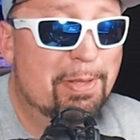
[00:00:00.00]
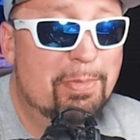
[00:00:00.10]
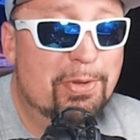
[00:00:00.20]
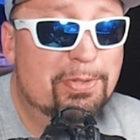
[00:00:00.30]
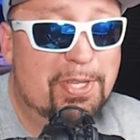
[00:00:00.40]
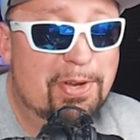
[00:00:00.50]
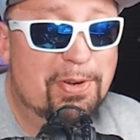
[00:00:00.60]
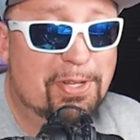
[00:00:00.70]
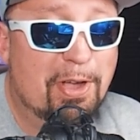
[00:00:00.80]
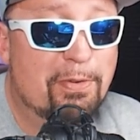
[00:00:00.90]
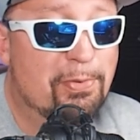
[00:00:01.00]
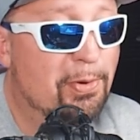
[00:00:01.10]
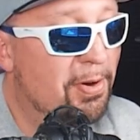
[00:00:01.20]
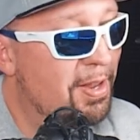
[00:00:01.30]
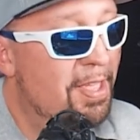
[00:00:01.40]
in the moon tune and go
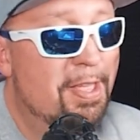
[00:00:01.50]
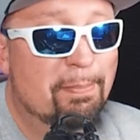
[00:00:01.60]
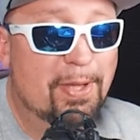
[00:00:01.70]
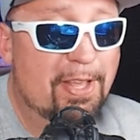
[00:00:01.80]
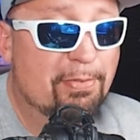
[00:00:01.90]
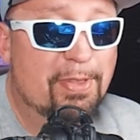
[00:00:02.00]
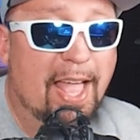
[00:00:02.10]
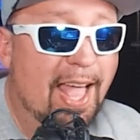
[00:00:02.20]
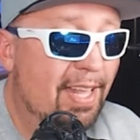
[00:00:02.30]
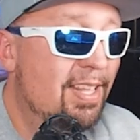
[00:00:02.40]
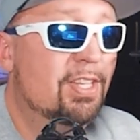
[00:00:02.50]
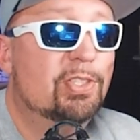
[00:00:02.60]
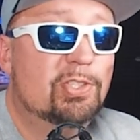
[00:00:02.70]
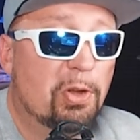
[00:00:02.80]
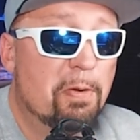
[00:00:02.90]
for it. But if not,
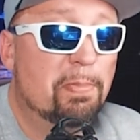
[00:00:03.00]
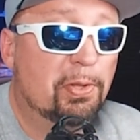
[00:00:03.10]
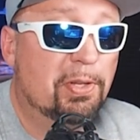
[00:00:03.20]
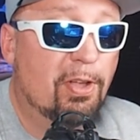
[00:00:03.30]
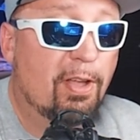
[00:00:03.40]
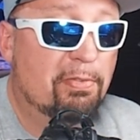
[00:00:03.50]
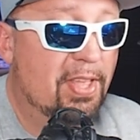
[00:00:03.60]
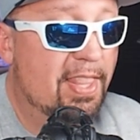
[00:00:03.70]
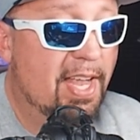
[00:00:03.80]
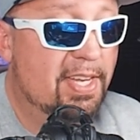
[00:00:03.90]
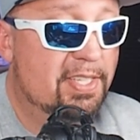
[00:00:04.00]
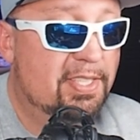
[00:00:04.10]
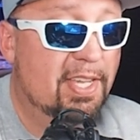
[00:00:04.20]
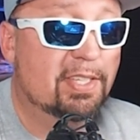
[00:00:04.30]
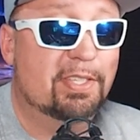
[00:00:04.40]
start building off that
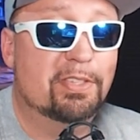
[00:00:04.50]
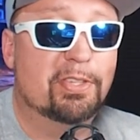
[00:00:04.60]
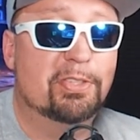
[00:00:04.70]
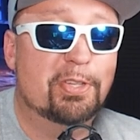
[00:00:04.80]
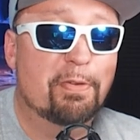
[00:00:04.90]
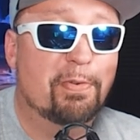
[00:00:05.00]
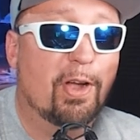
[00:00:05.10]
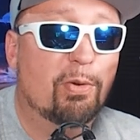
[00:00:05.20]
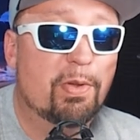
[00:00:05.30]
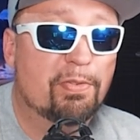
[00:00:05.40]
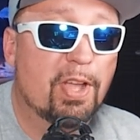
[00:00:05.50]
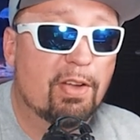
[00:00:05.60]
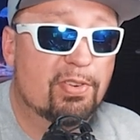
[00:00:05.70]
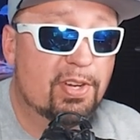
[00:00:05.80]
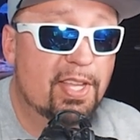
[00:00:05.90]
96. So, so far we've
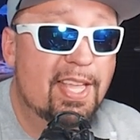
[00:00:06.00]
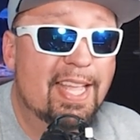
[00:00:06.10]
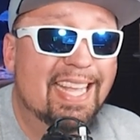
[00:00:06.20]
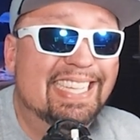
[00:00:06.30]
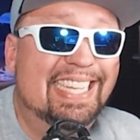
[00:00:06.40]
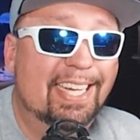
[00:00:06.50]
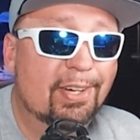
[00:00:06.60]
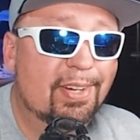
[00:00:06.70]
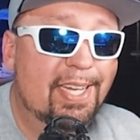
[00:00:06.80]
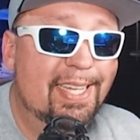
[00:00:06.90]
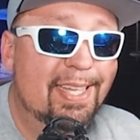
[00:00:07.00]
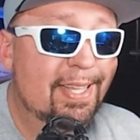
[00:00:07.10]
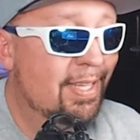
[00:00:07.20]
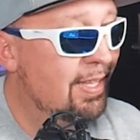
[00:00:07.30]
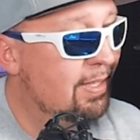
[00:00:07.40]
covered gearing,
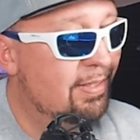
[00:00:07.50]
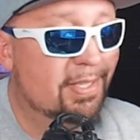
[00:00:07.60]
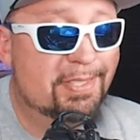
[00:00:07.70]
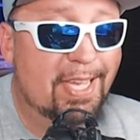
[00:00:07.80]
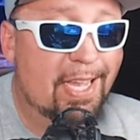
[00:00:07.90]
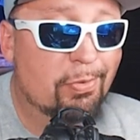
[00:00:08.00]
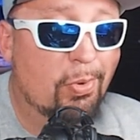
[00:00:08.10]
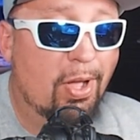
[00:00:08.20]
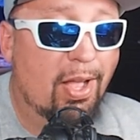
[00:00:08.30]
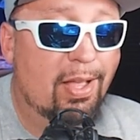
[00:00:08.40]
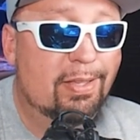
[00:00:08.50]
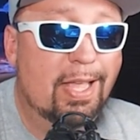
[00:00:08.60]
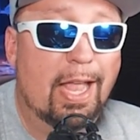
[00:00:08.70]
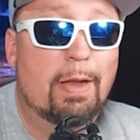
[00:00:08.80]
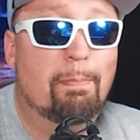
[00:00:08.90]
the Sanwa,
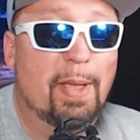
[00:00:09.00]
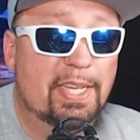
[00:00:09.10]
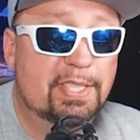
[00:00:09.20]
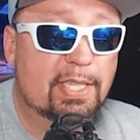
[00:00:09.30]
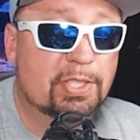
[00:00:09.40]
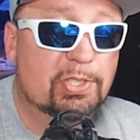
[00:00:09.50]
and basic